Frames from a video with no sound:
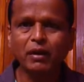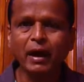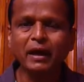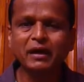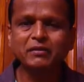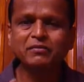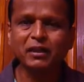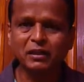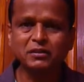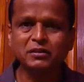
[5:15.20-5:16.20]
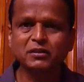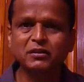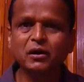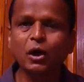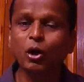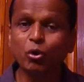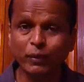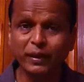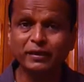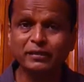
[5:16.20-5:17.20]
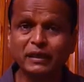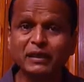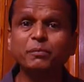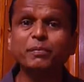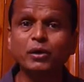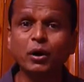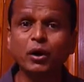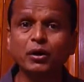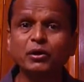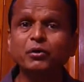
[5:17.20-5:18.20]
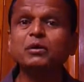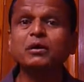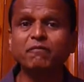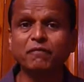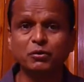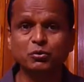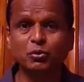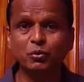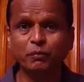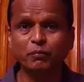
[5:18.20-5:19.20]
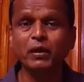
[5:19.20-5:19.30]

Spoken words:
And success always is beyond your comfort zone.